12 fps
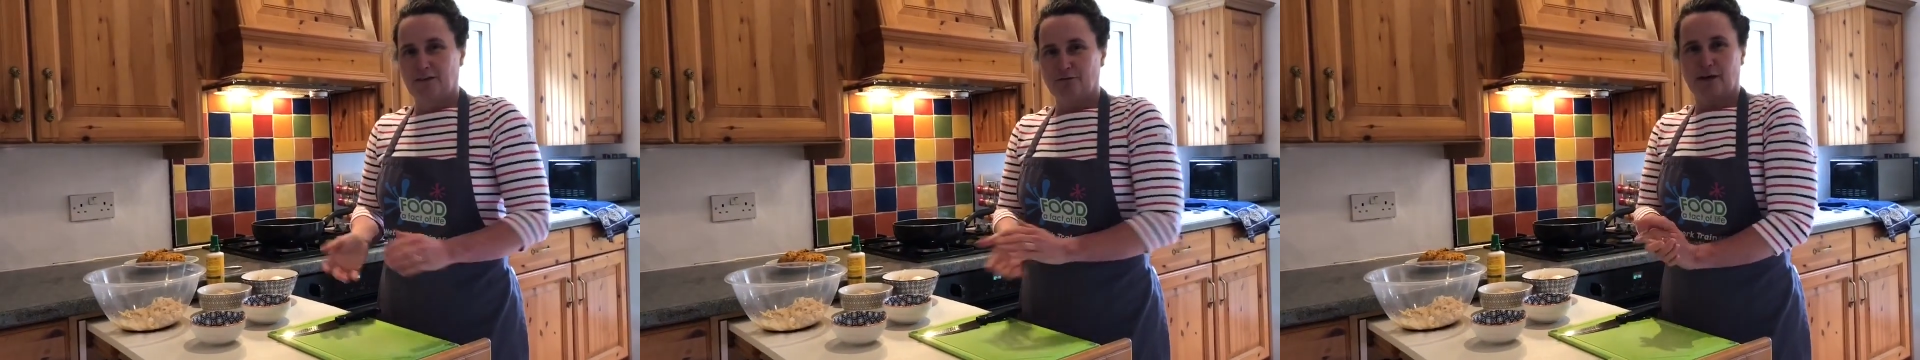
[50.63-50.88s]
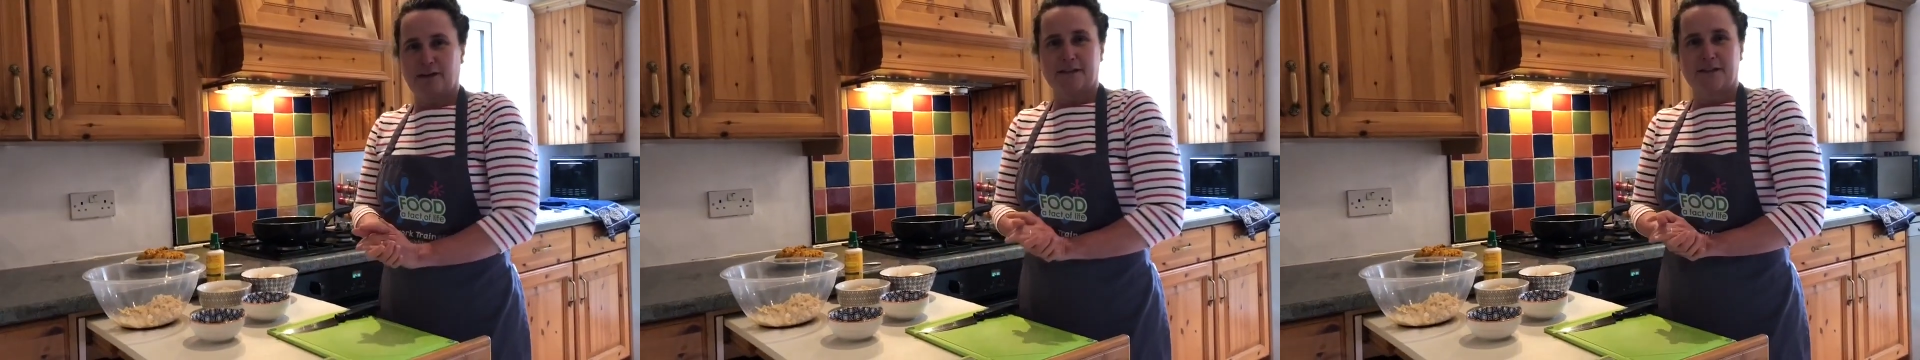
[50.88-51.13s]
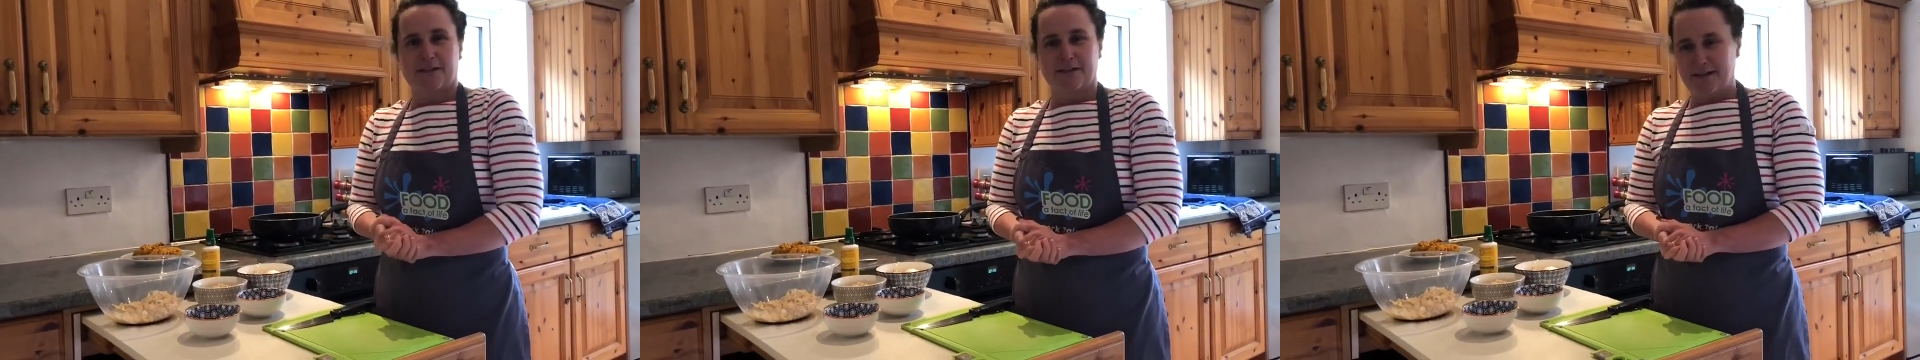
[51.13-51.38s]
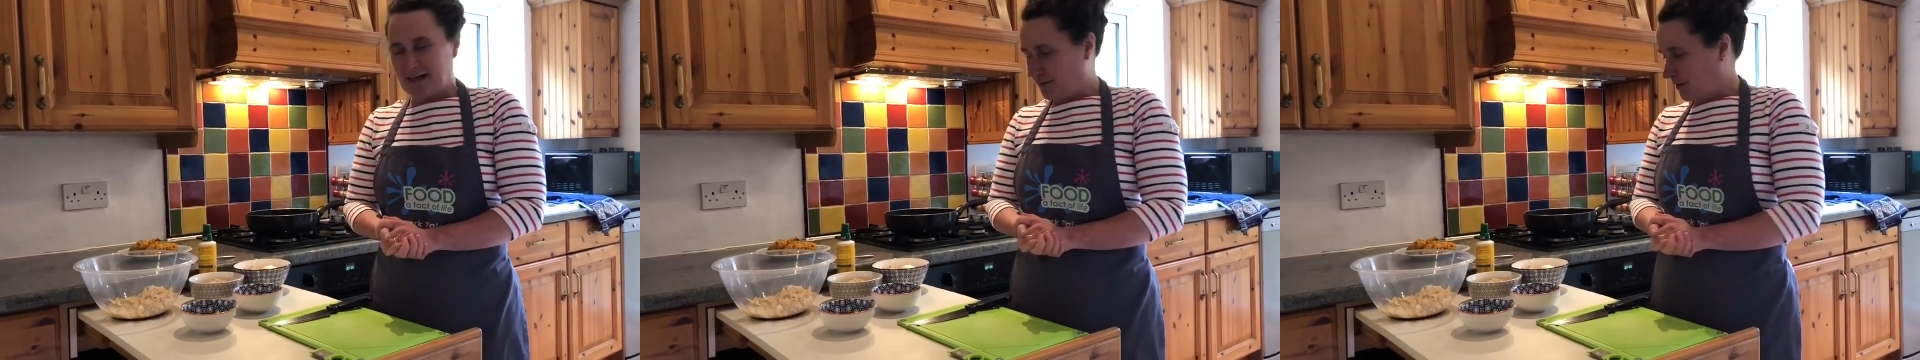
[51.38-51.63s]
Right,
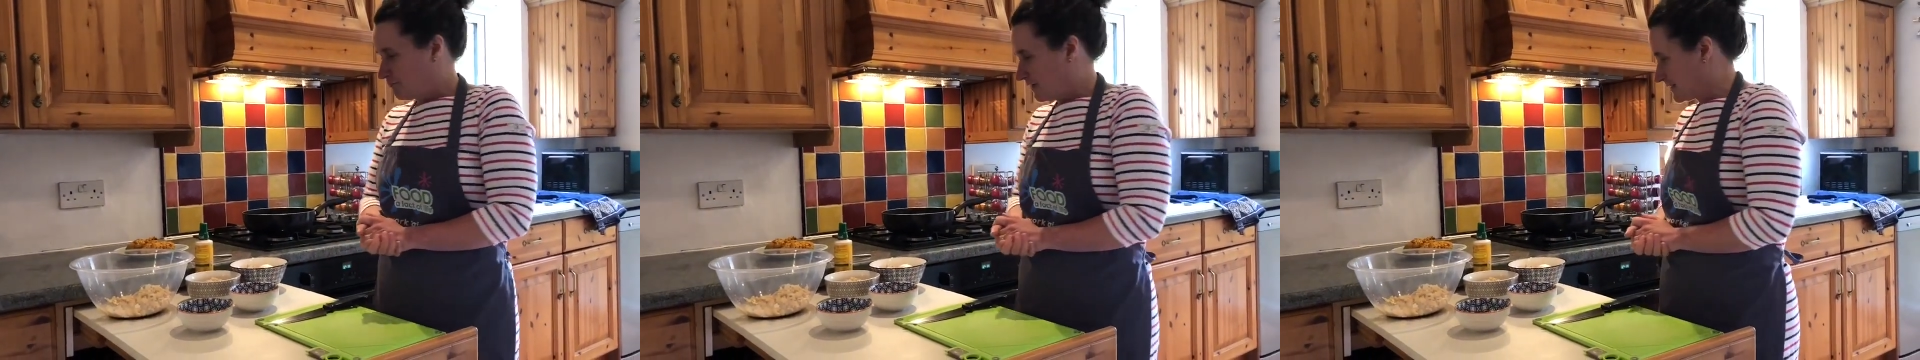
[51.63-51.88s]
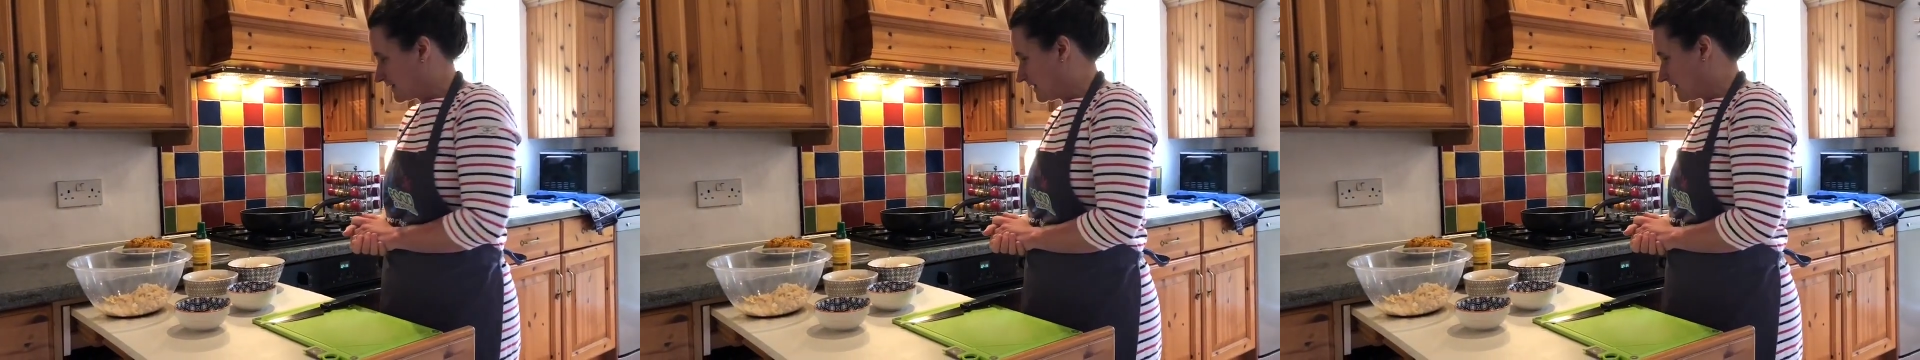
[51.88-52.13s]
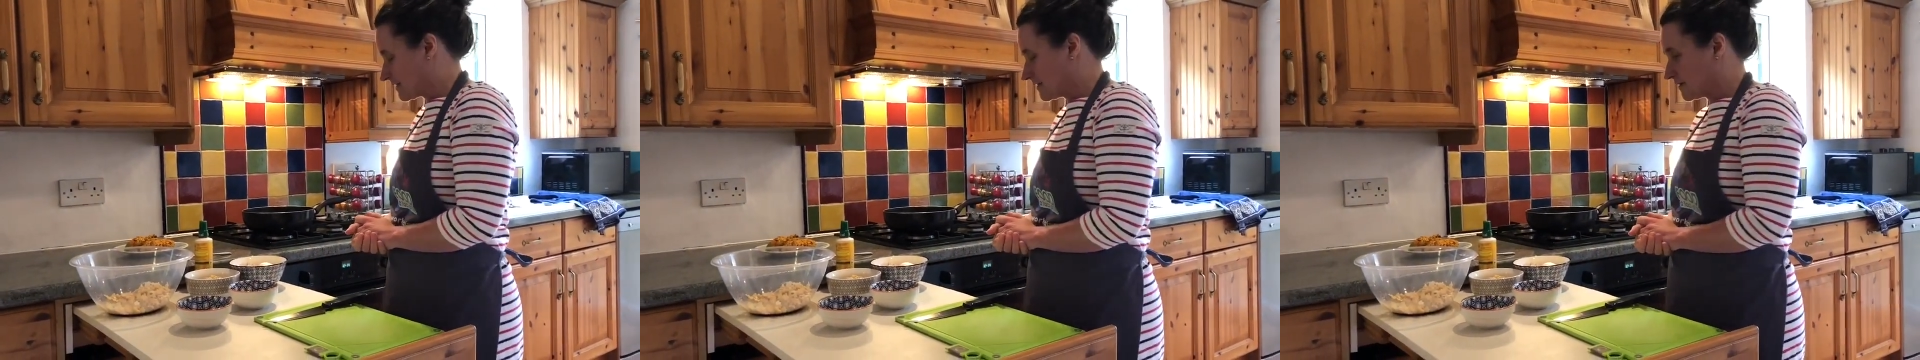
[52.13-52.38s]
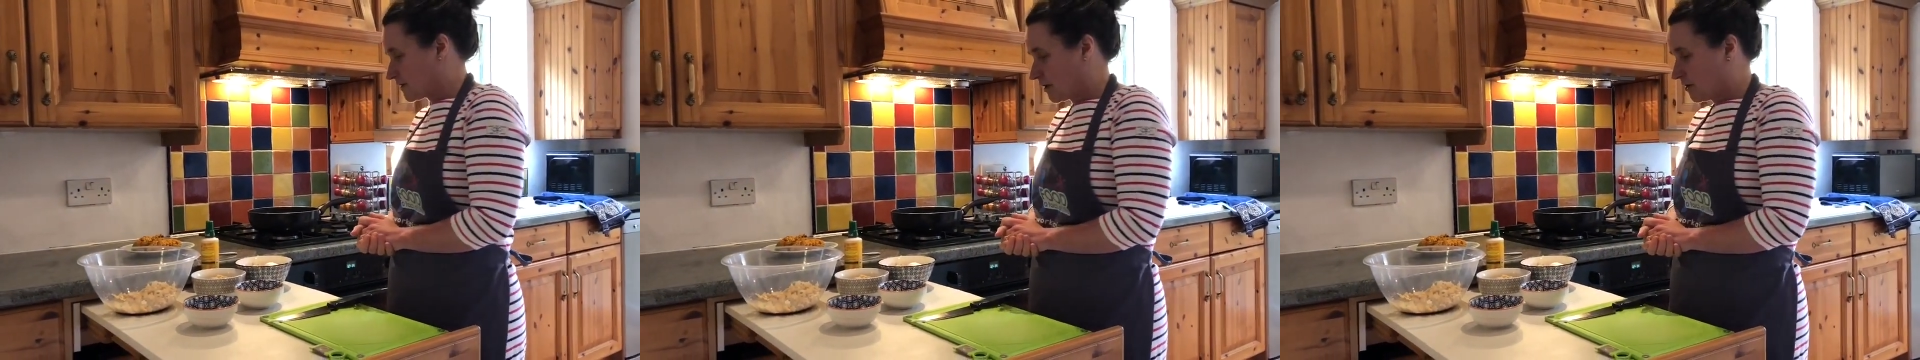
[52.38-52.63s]
now I'm ready.
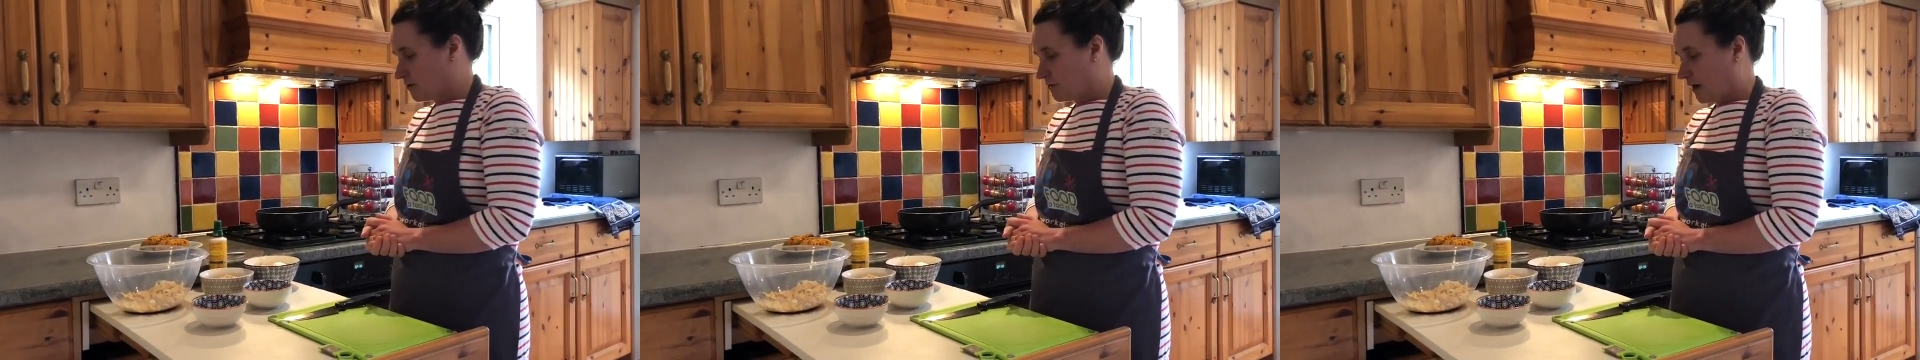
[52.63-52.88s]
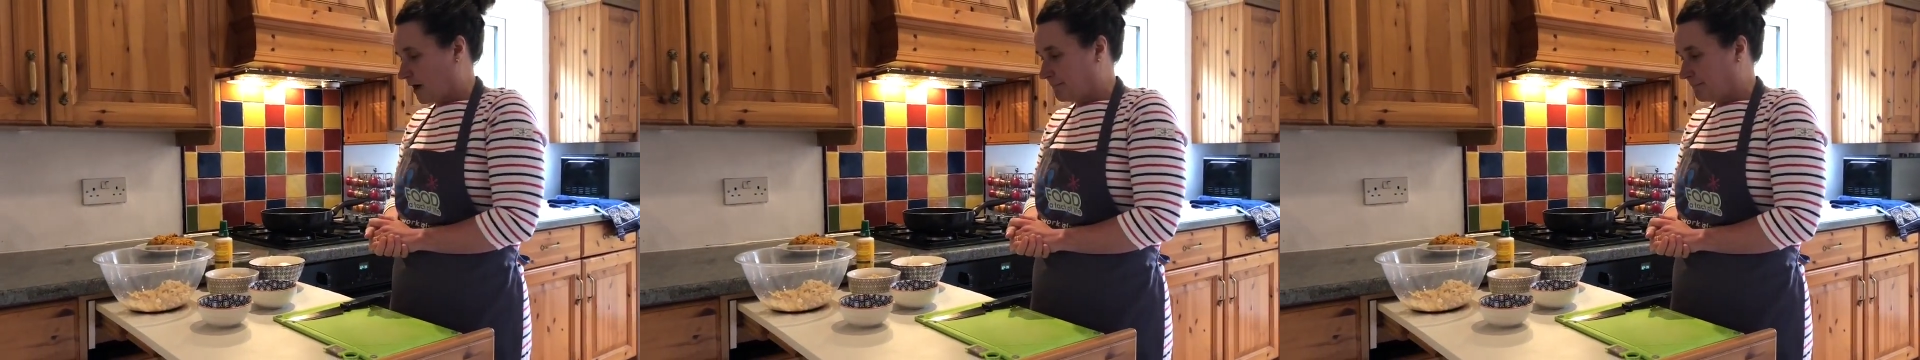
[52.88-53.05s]
So